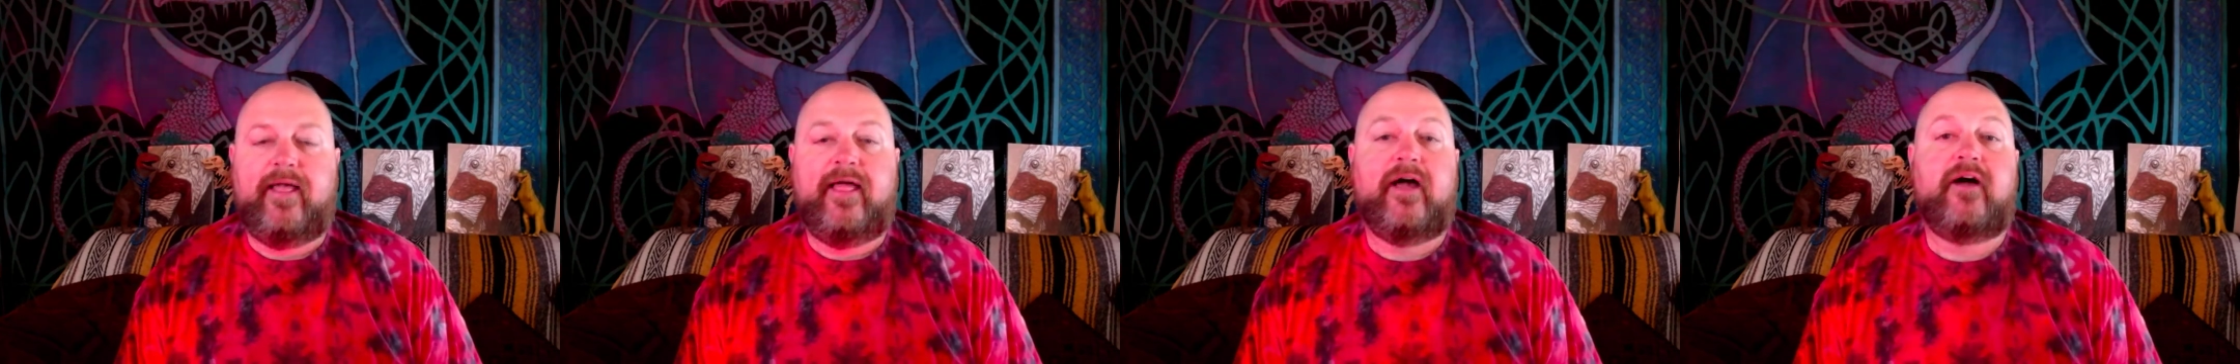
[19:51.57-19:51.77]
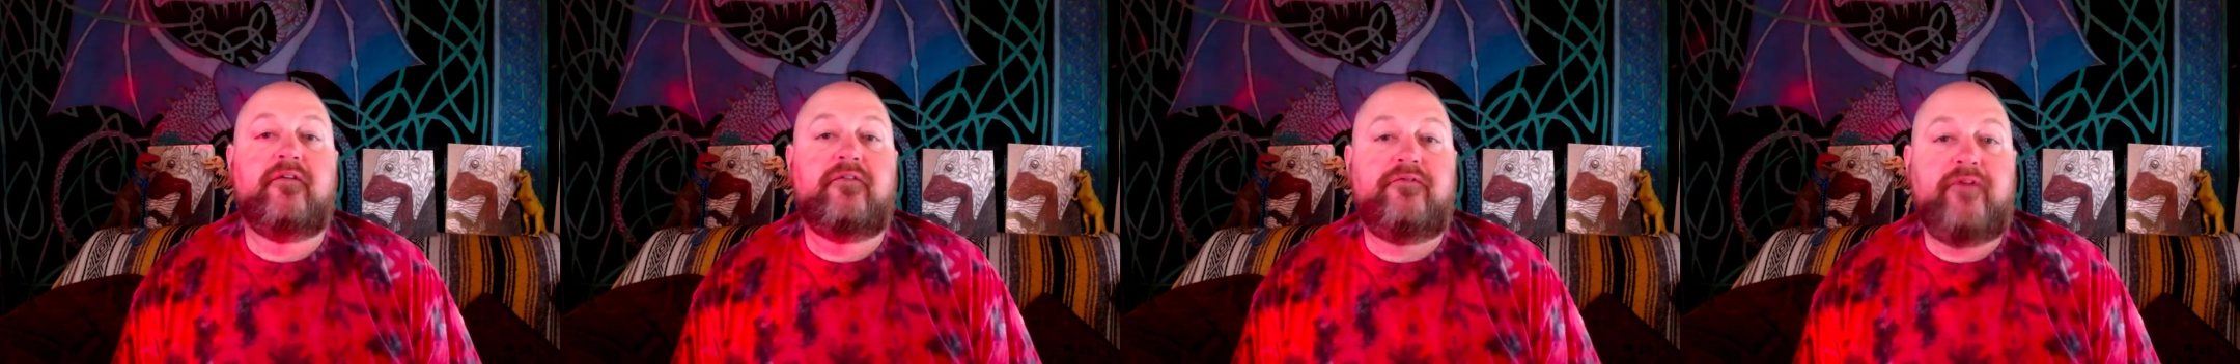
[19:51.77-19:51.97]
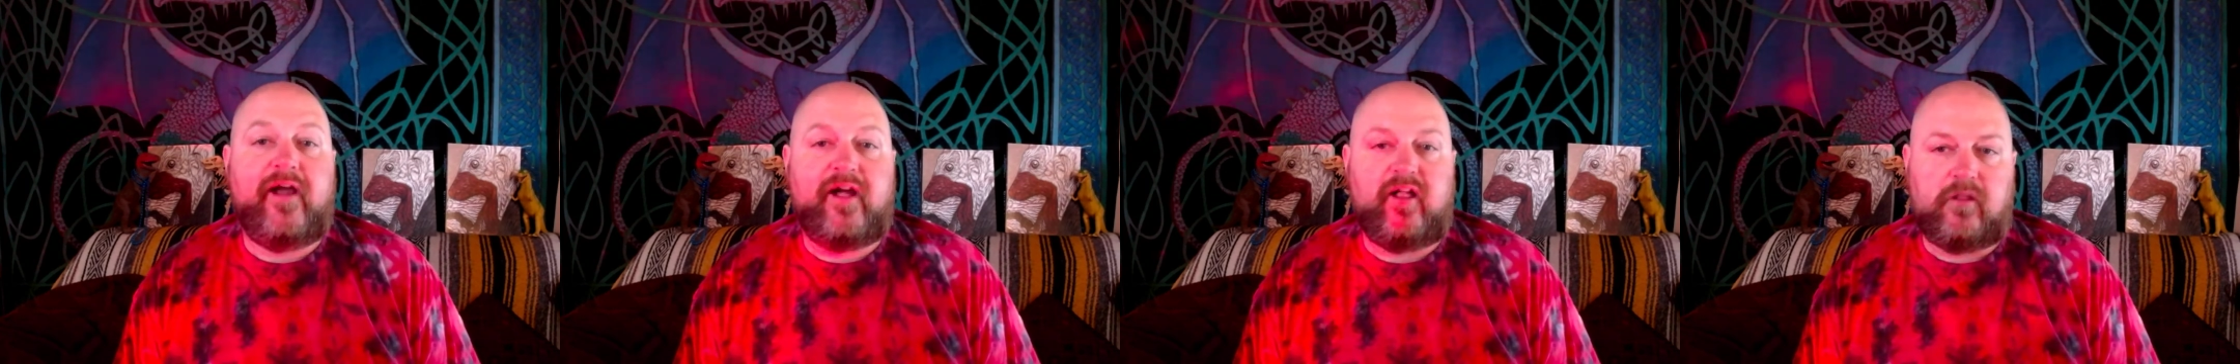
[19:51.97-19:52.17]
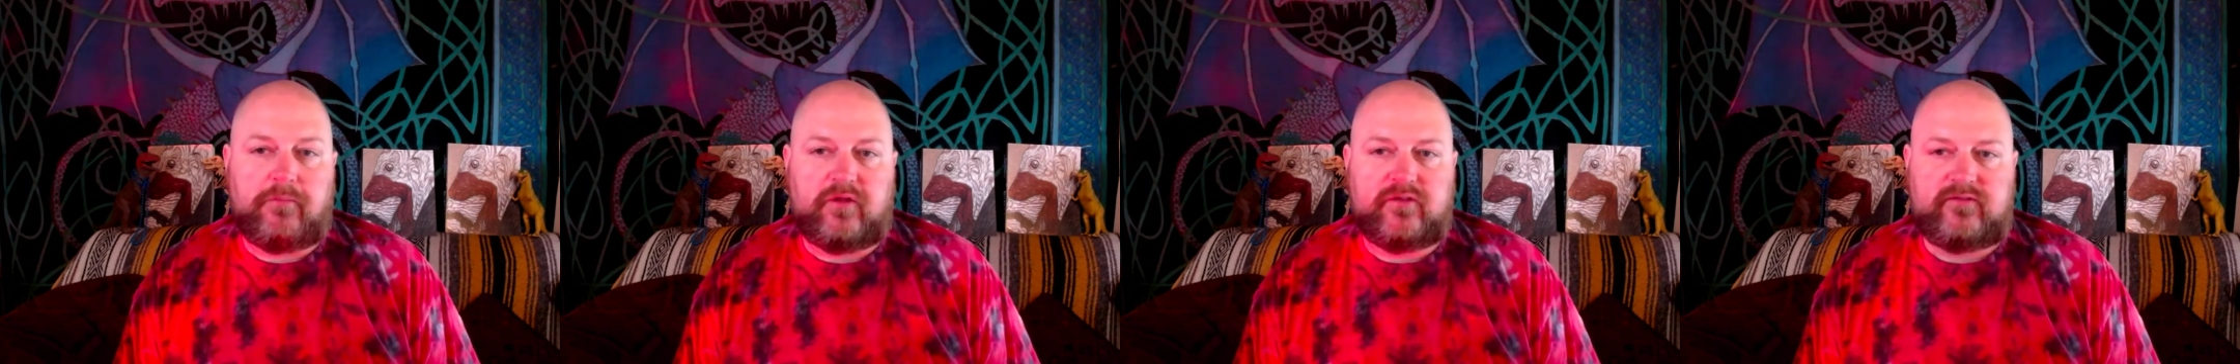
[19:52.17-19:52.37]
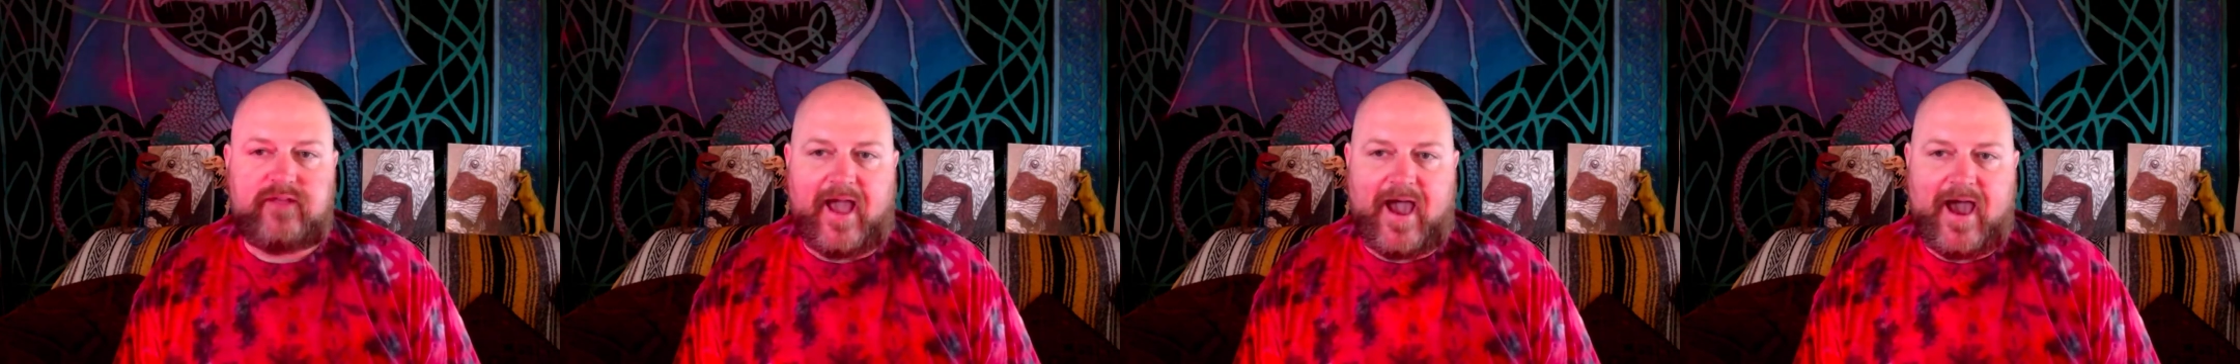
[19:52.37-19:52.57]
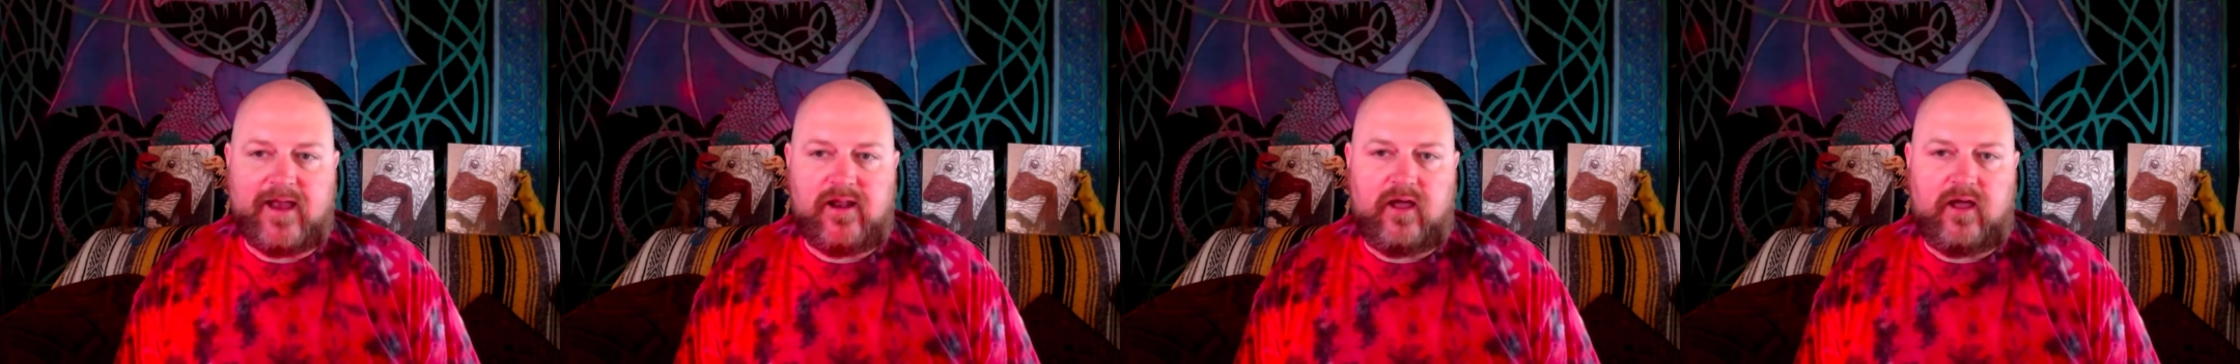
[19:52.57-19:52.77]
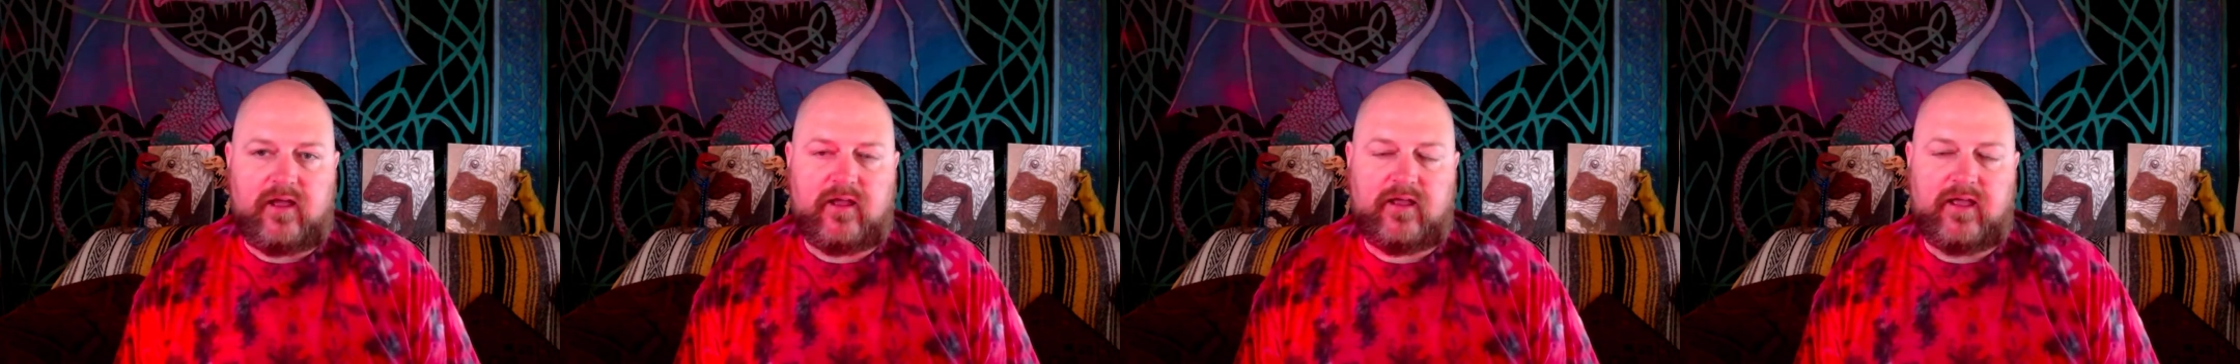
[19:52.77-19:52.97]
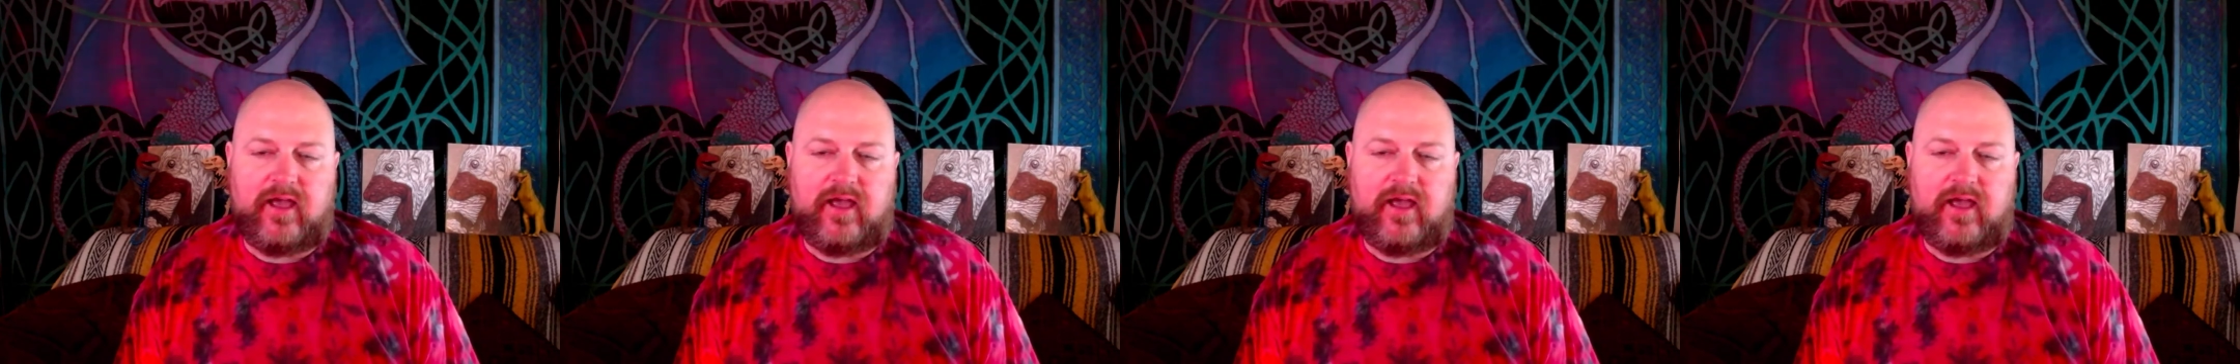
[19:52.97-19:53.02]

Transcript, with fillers: available data,